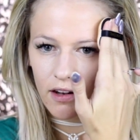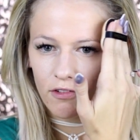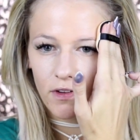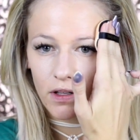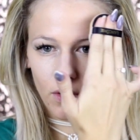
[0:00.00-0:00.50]

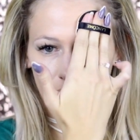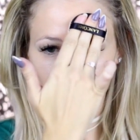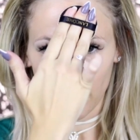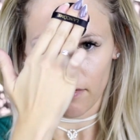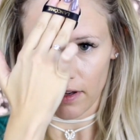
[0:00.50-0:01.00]
feel quite
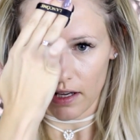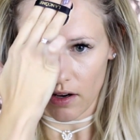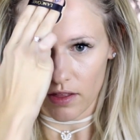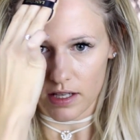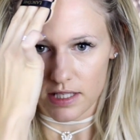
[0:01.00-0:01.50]
heavy
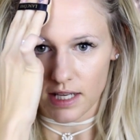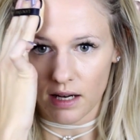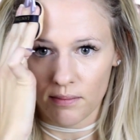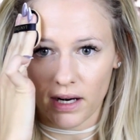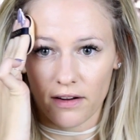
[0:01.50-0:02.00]
on the
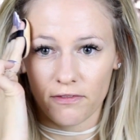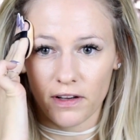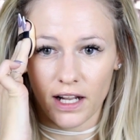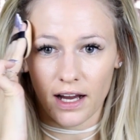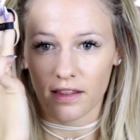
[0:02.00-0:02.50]
skin, but I
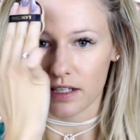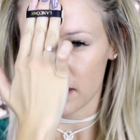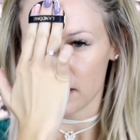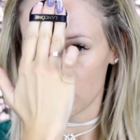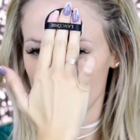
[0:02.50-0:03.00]
feel like this
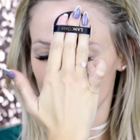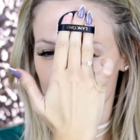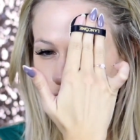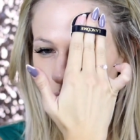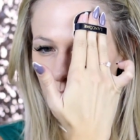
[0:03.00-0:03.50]
is a
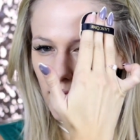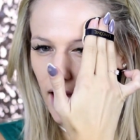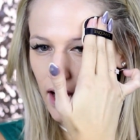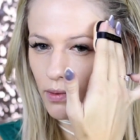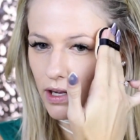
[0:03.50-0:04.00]
super
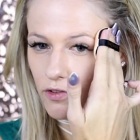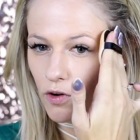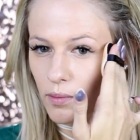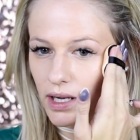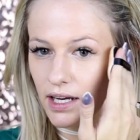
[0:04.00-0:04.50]
lightweight
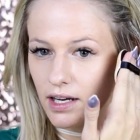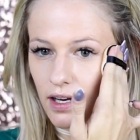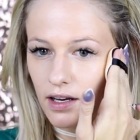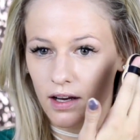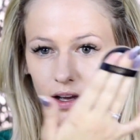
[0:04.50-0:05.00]

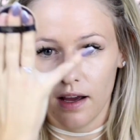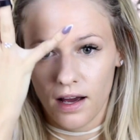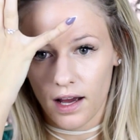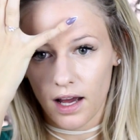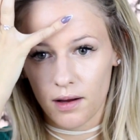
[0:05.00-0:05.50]
formula.
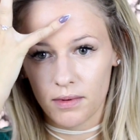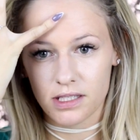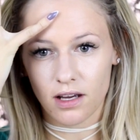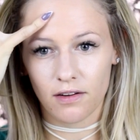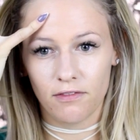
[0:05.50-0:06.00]

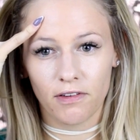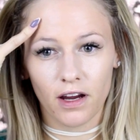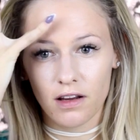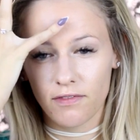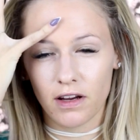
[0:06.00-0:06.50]
It's got a
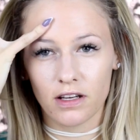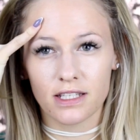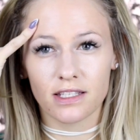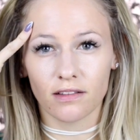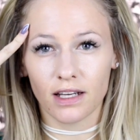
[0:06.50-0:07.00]
very
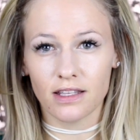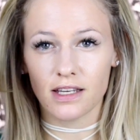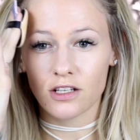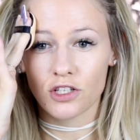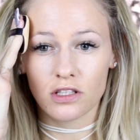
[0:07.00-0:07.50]
silky
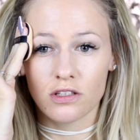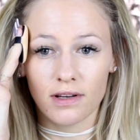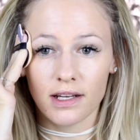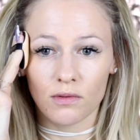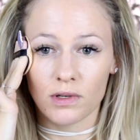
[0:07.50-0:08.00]
texture
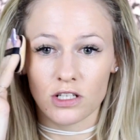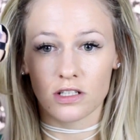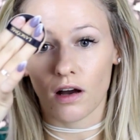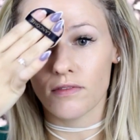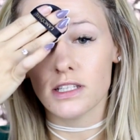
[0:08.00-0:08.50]
to it, which
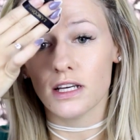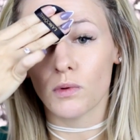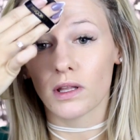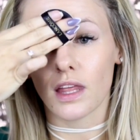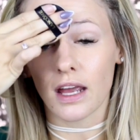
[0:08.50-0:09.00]
is obviously
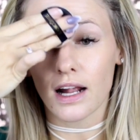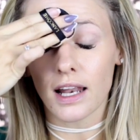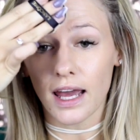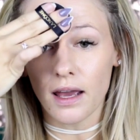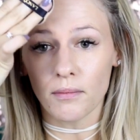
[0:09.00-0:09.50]
what they
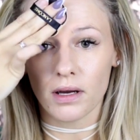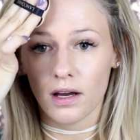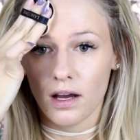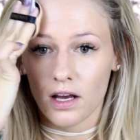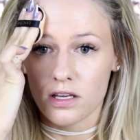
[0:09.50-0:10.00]
claim.
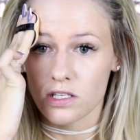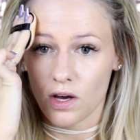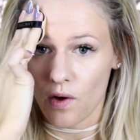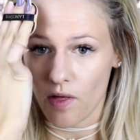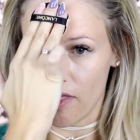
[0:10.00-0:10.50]

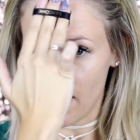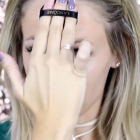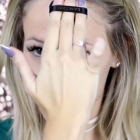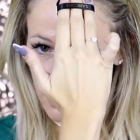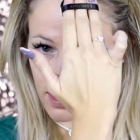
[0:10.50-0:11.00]
So
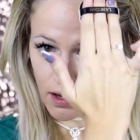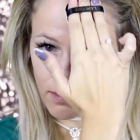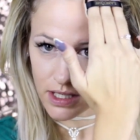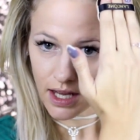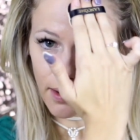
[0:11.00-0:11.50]
that's a
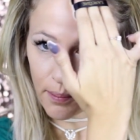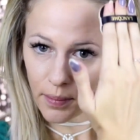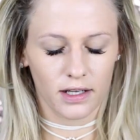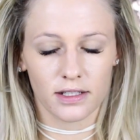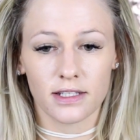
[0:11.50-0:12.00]
thumbs up.
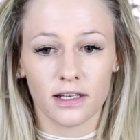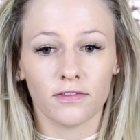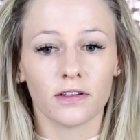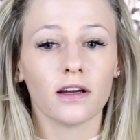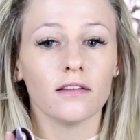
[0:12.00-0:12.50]
Let's see
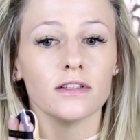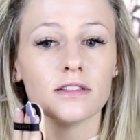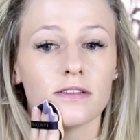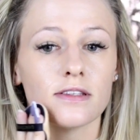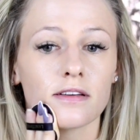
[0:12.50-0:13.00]
if it
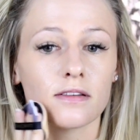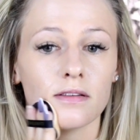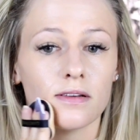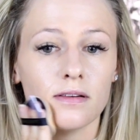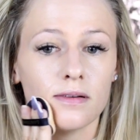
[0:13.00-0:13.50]
covers this
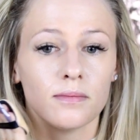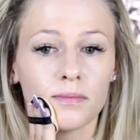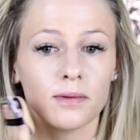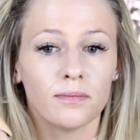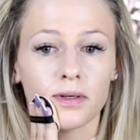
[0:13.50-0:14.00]
little
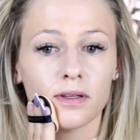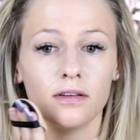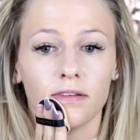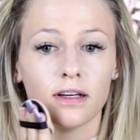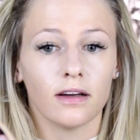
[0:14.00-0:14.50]
pimple
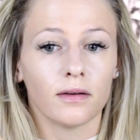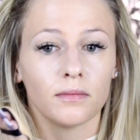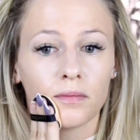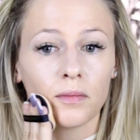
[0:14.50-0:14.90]
over here.